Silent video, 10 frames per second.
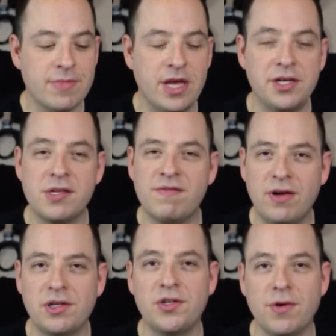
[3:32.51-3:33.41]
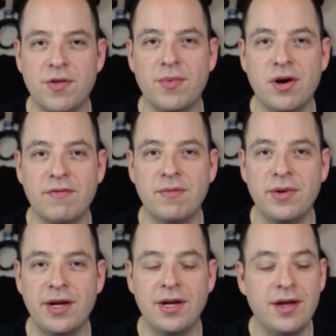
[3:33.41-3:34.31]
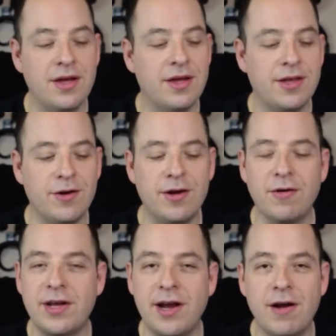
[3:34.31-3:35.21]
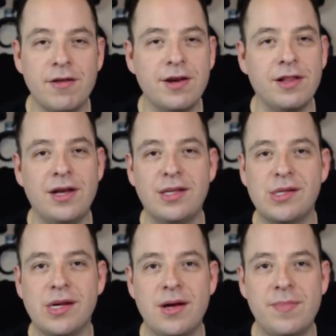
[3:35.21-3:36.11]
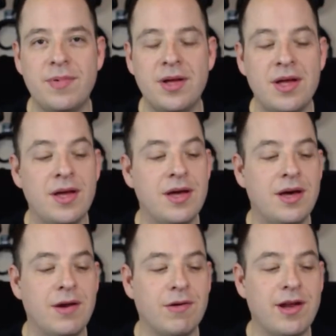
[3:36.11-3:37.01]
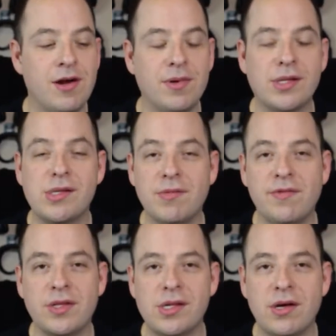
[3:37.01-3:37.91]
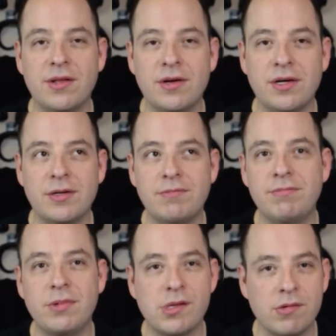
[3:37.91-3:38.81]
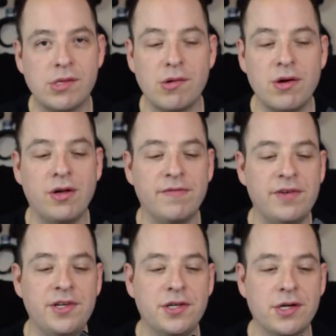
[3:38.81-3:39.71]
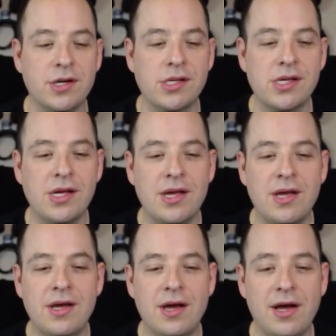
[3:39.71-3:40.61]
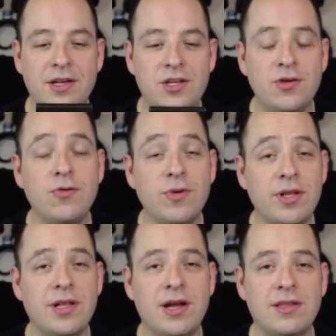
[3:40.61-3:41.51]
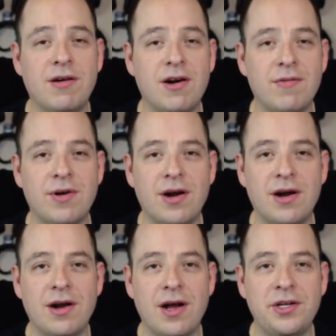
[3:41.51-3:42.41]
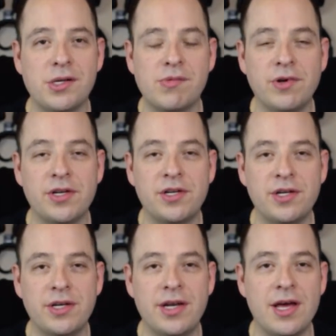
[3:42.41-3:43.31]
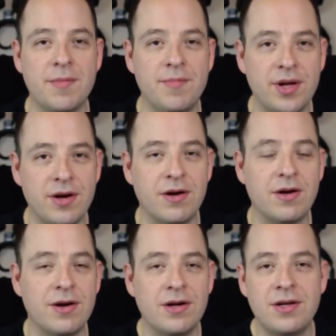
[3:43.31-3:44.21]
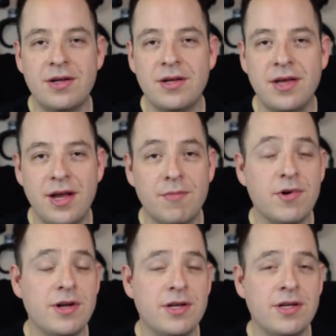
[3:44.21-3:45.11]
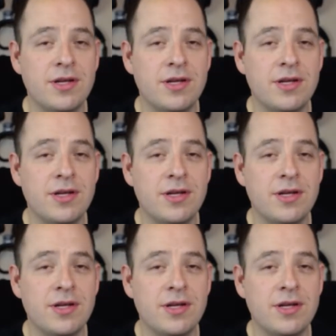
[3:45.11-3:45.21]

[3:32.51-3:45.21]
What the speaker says: It just falls short of the mark for me. I don't care that it lights up. I don't care about some of its other so-called features. I do really like the hardware. I just wish it had a better camera.